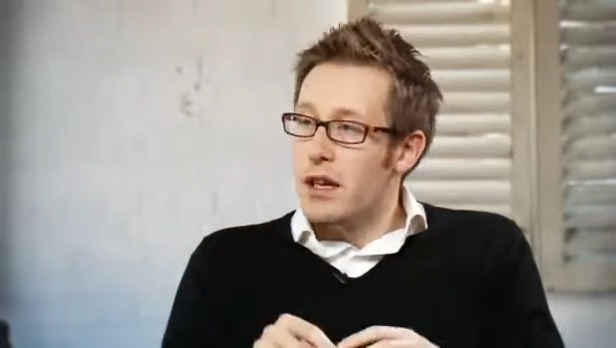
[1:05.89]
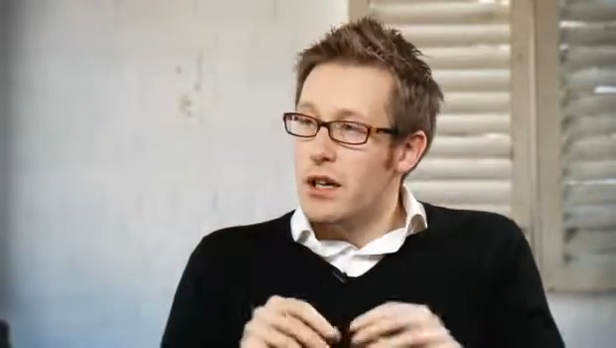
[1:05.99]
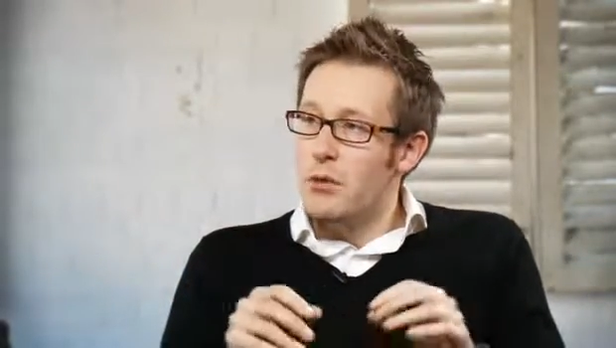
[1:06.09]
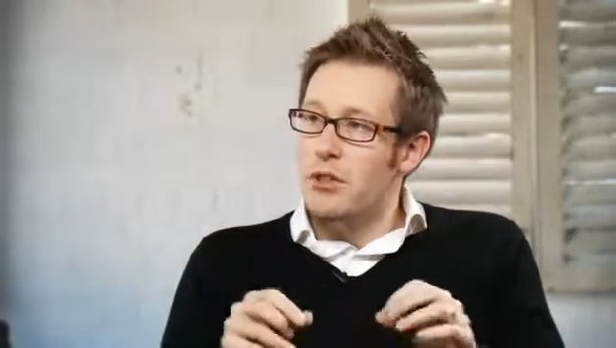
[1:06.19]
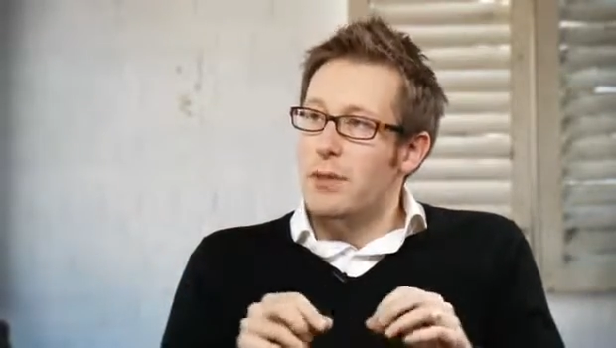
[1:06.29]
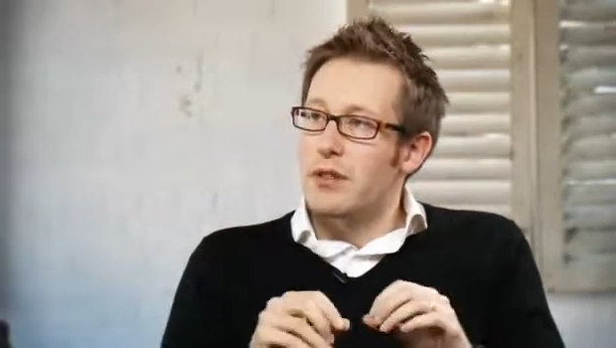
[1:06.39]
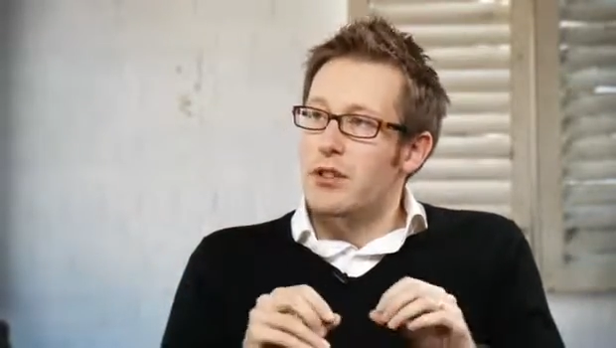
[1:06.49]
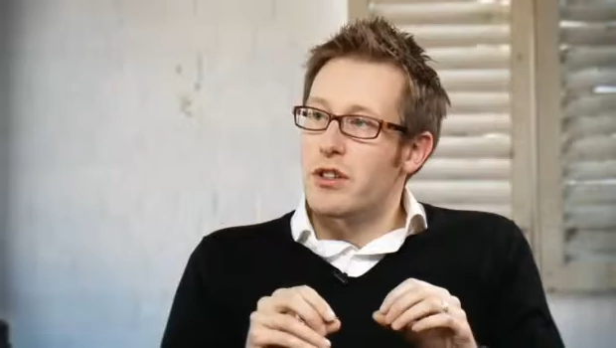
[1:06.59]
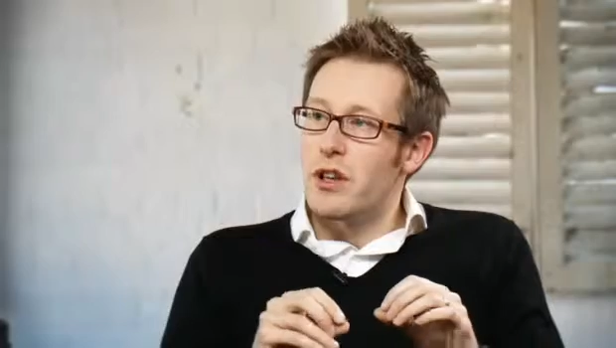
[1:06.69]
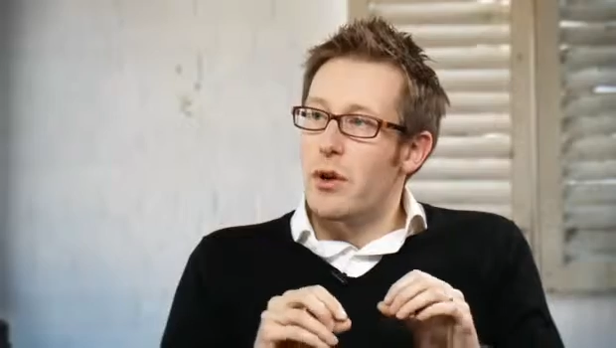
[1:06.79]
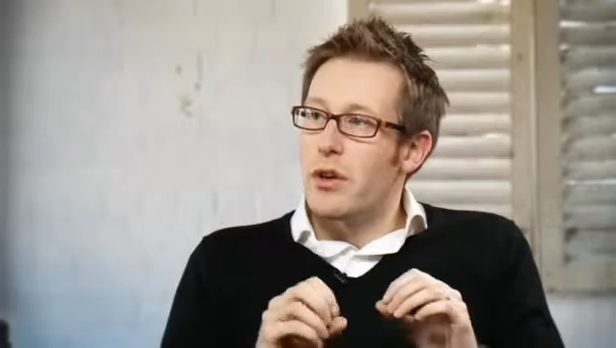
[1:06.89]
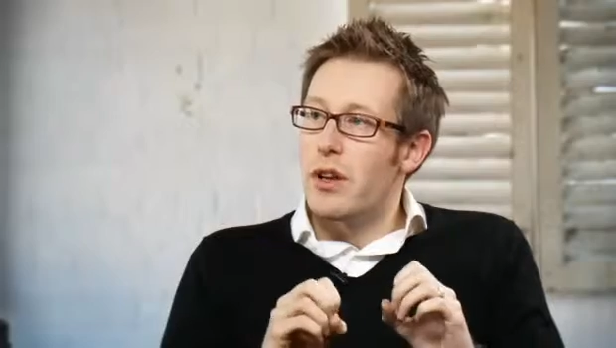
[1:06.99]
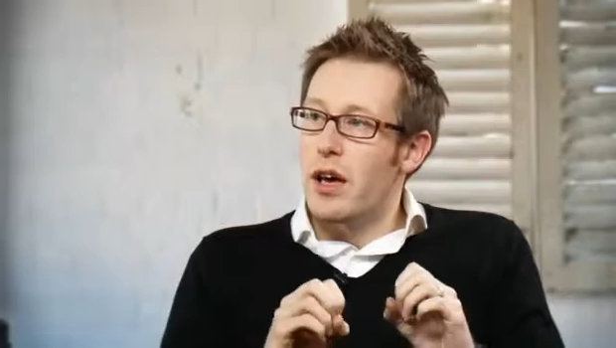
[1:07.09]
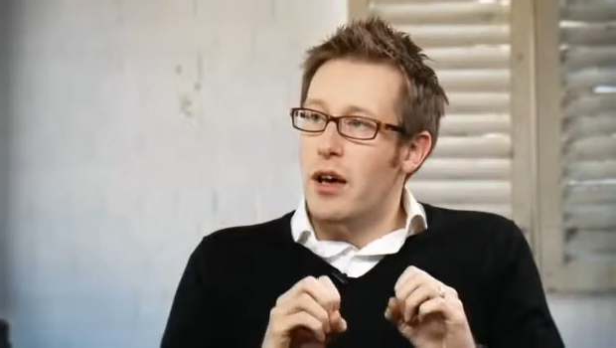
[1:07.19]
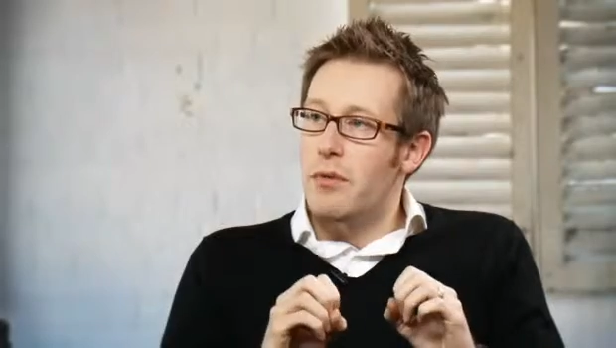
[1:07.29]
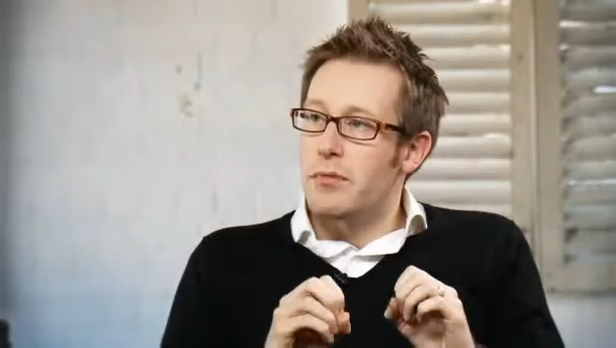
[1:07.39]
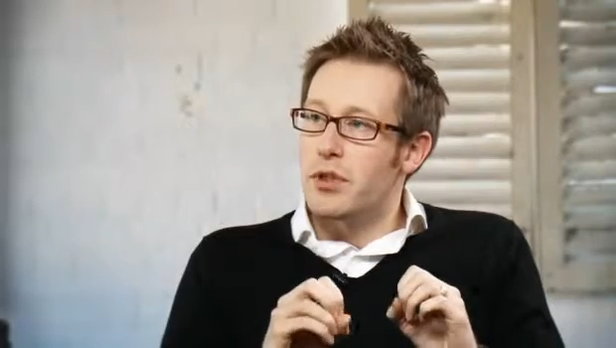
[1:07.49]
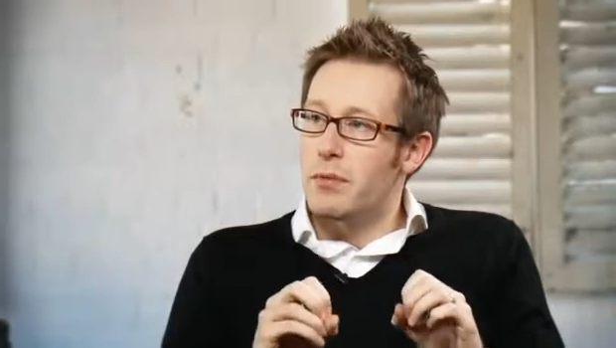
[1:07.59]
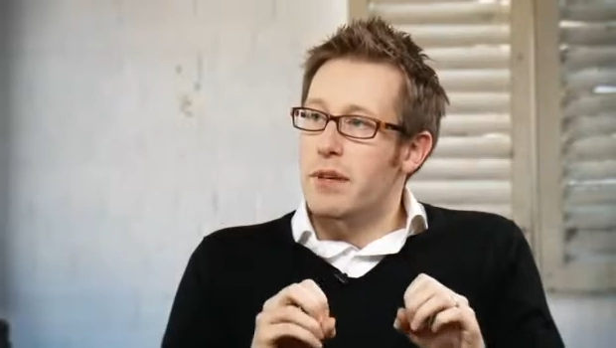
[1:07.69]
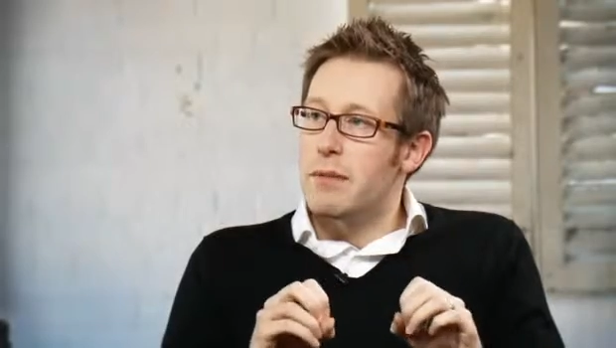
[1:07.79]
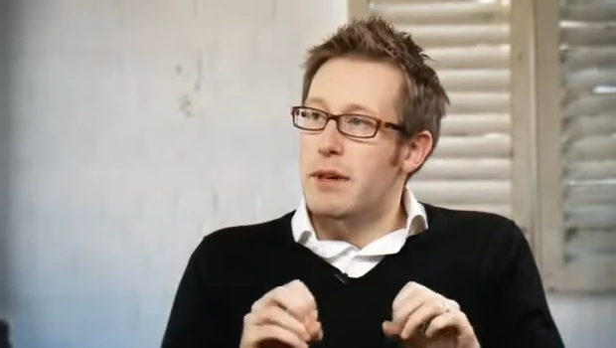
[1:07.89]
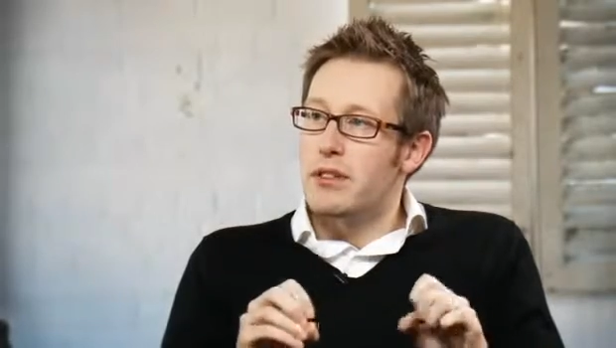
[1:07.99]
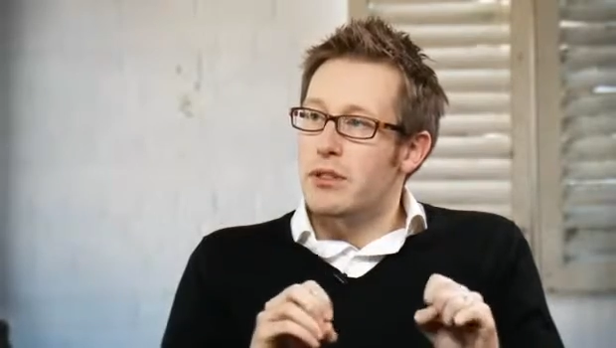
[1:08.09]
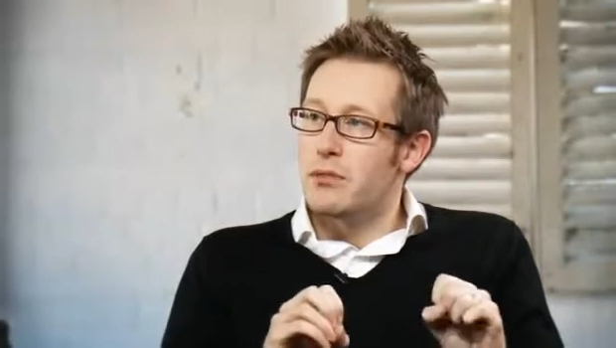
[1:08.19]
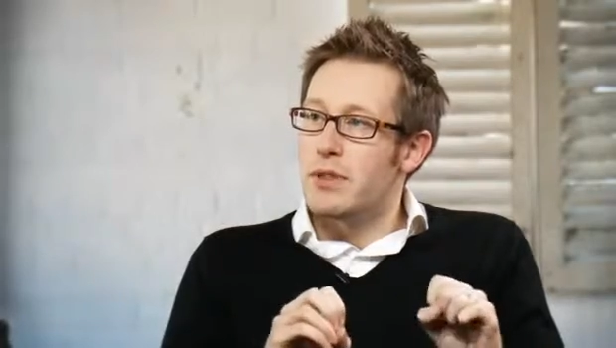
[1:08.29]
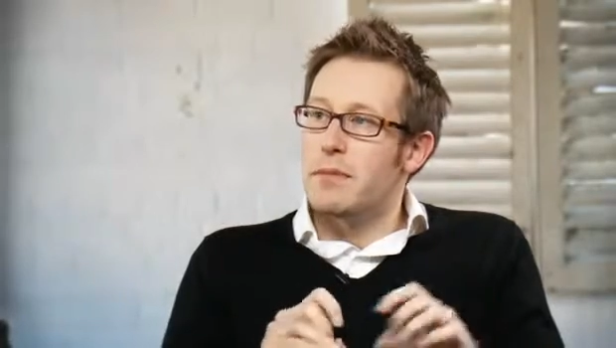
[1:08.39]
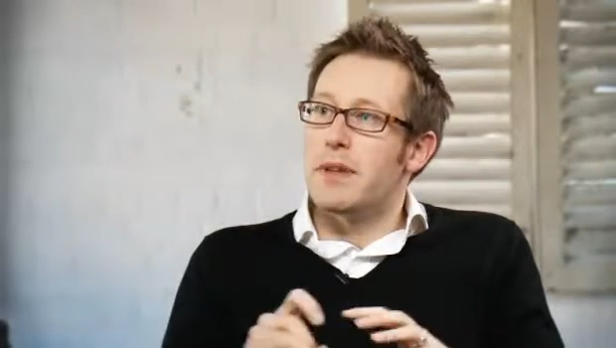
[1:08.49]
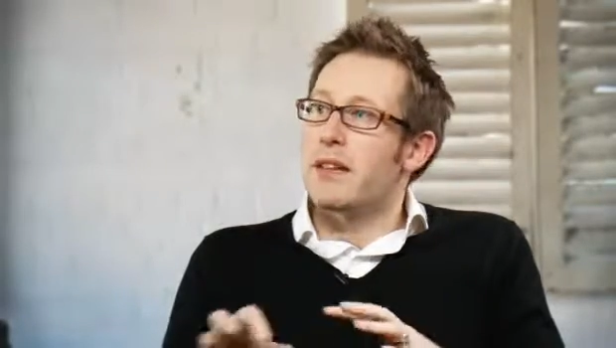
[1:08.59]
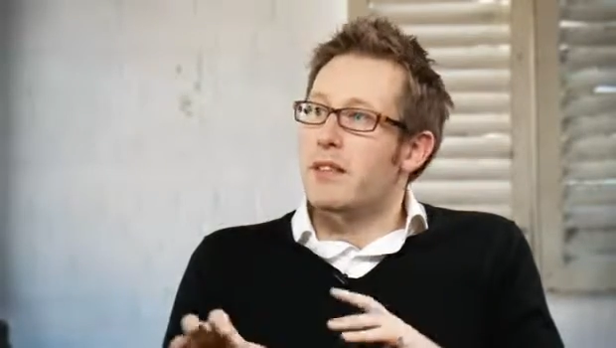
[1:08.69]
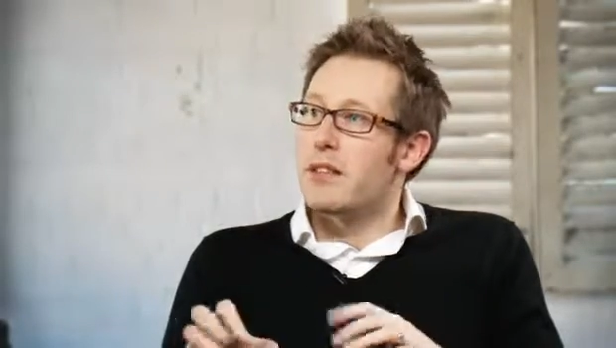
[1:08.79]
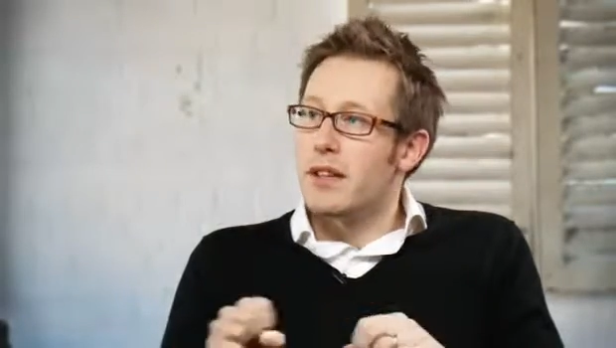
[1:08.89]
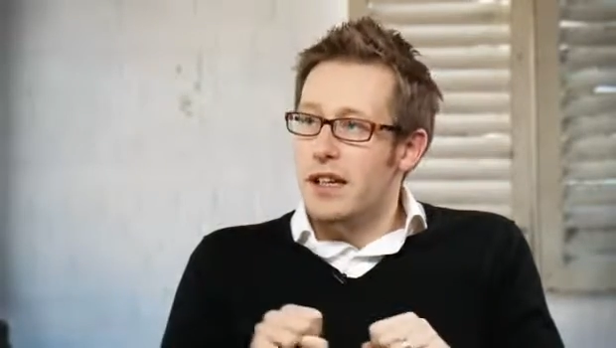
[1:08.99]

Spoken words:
You want to be able to just go and type an email to Tim Danton.